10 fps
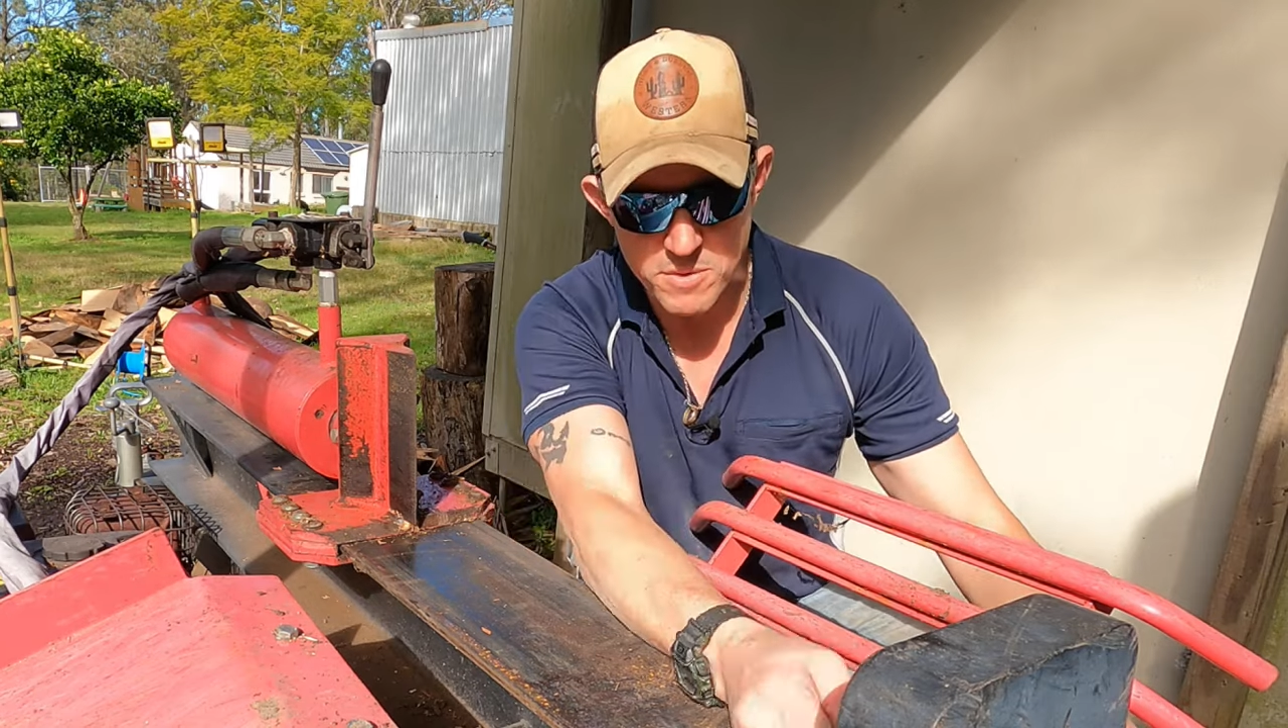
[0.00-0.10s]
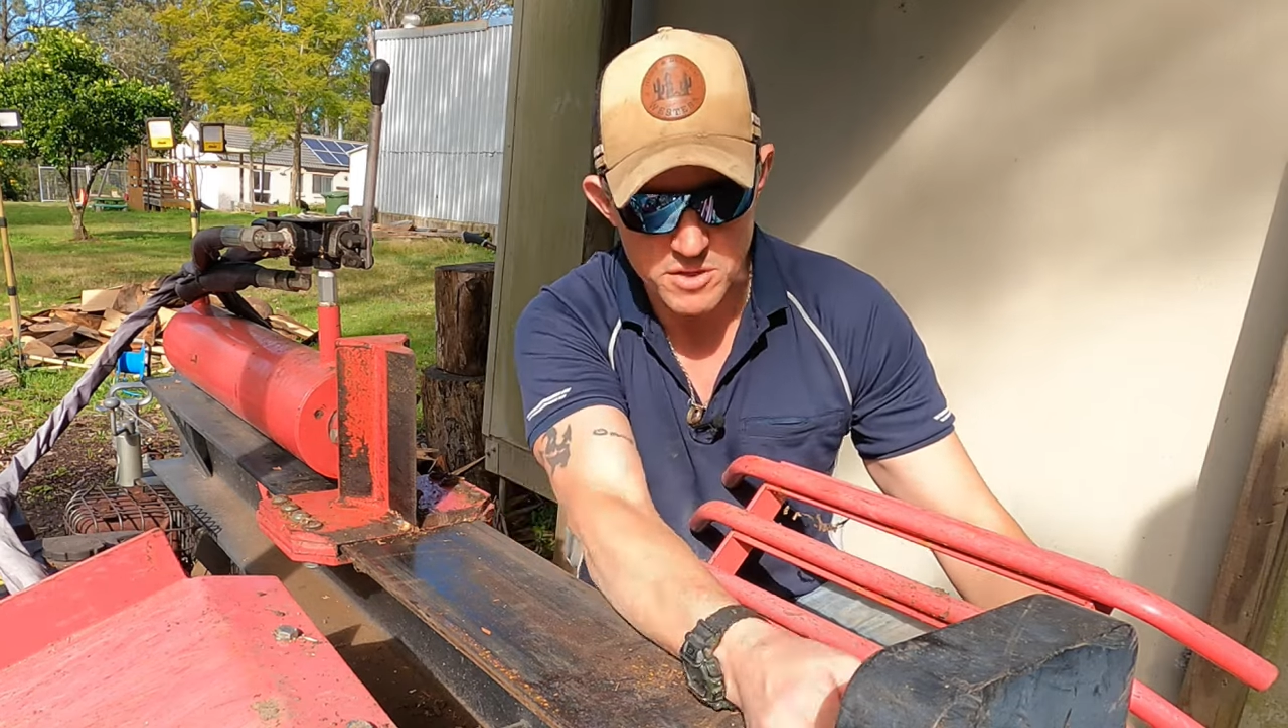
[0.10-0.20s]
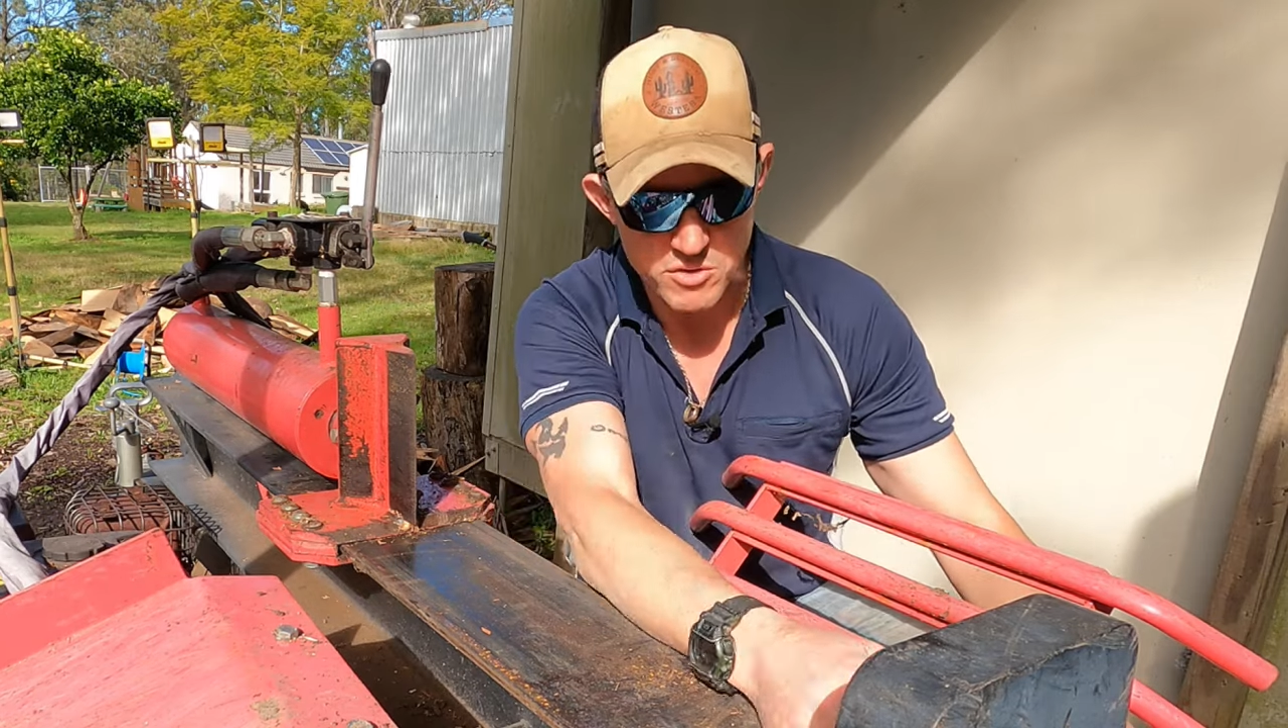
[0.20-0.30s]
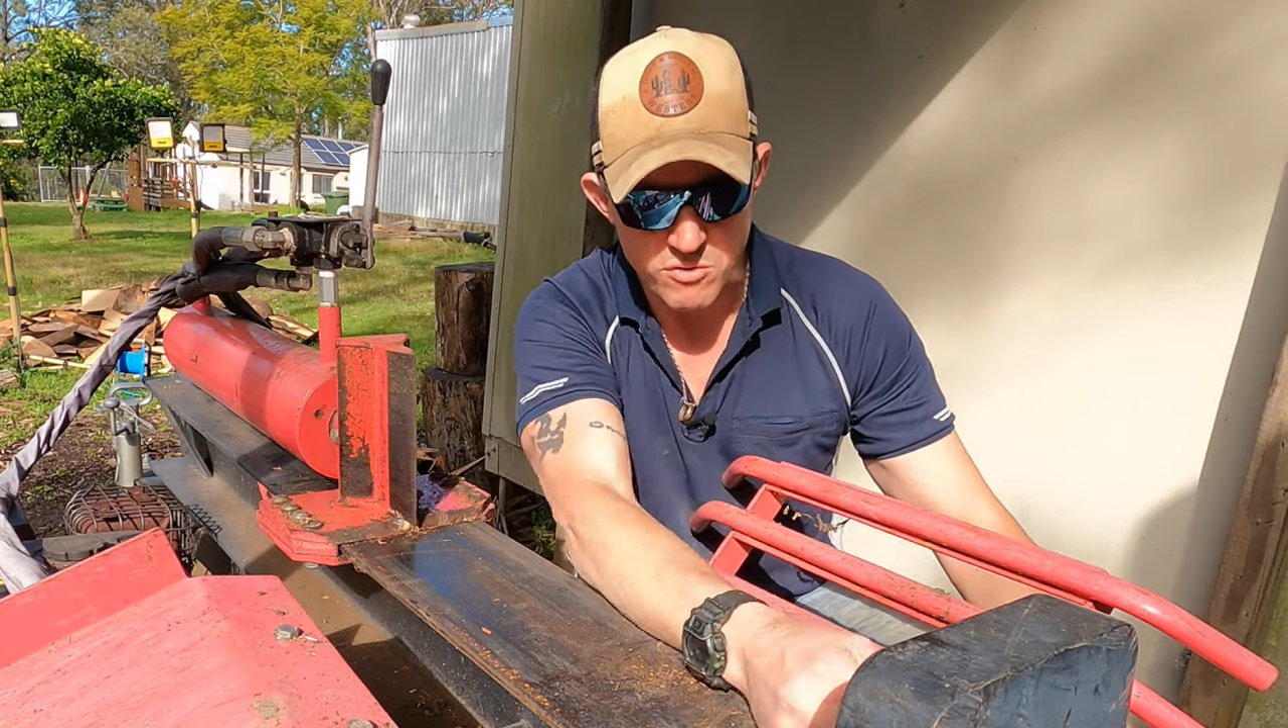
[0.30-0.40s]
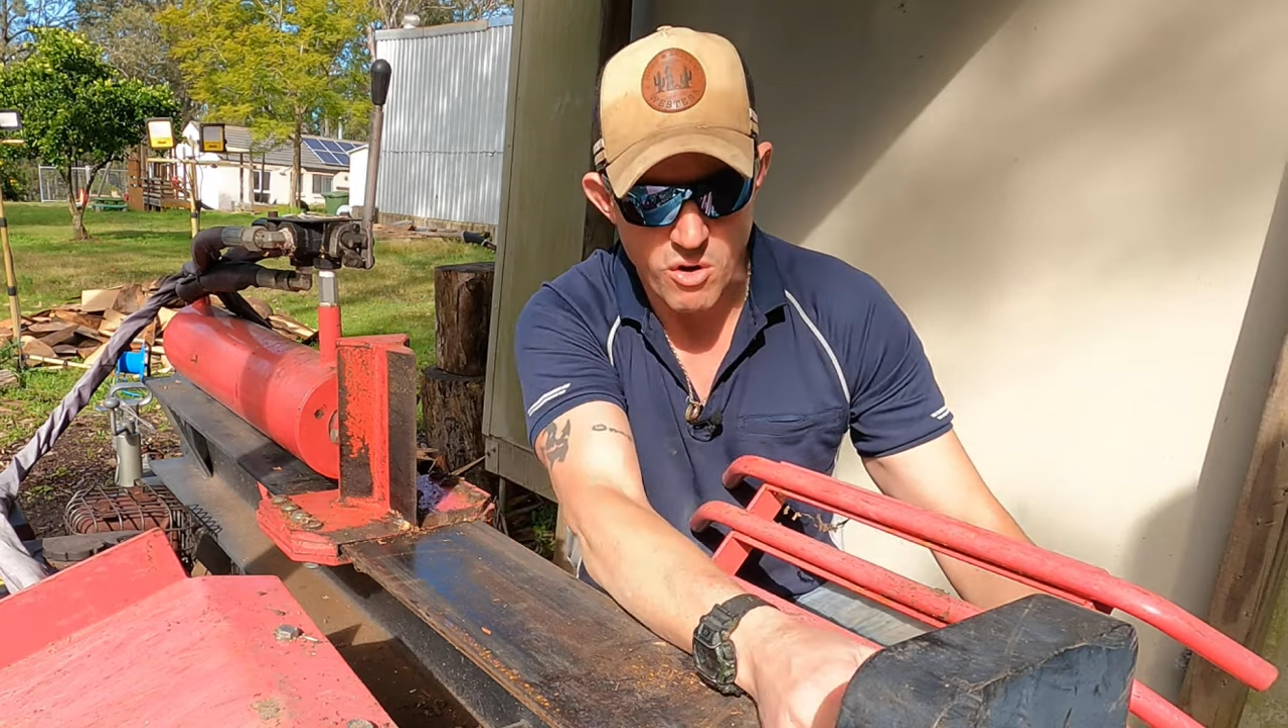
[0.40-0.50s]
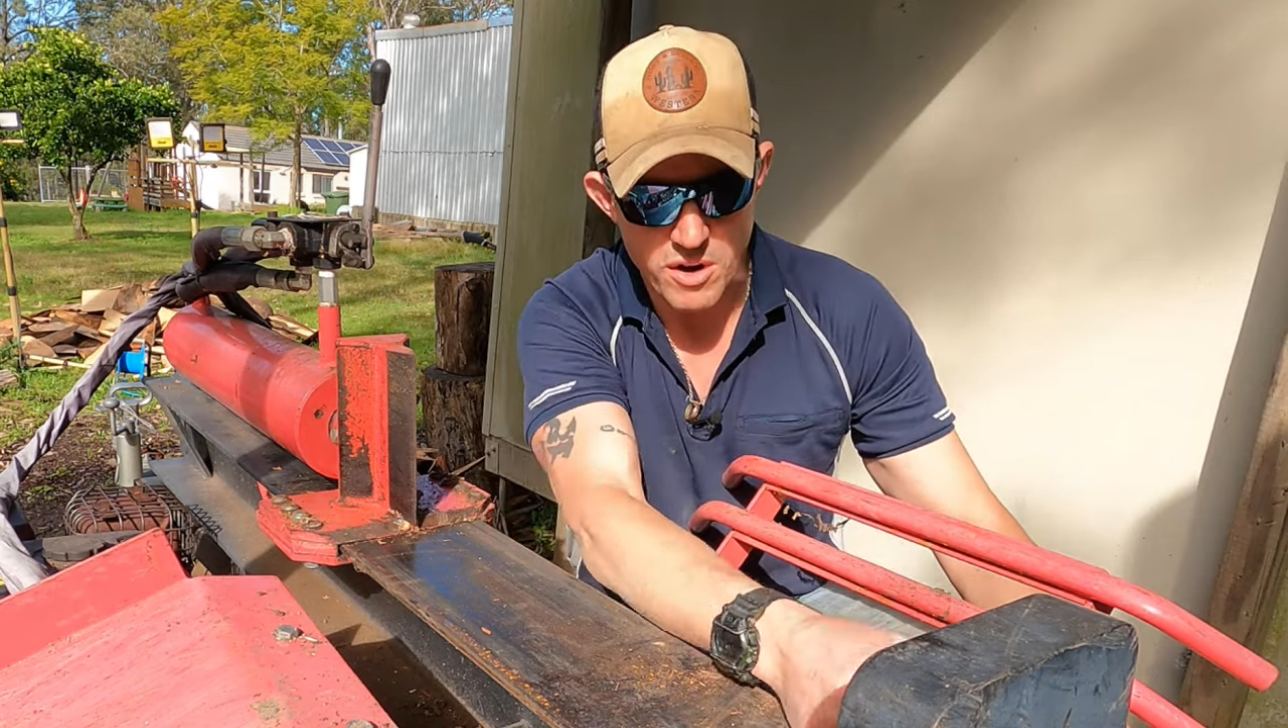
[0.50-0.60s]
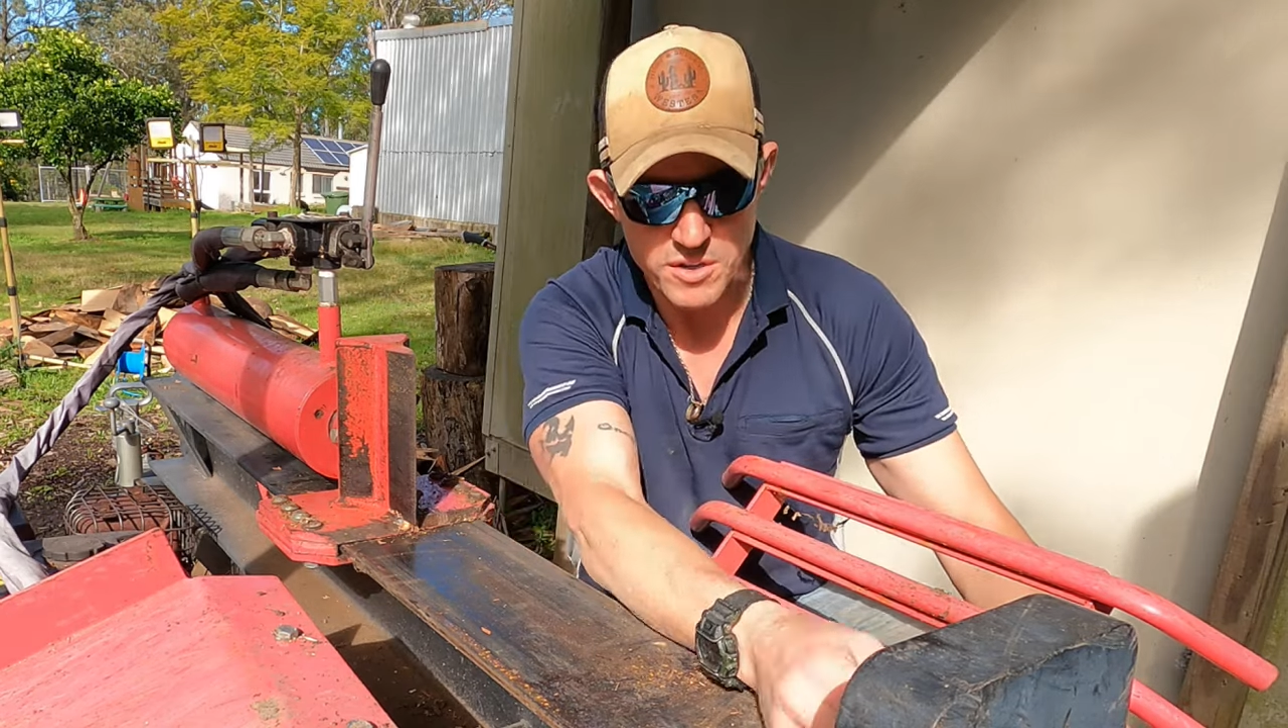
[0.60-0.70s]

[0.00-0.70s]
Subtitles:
that's dry and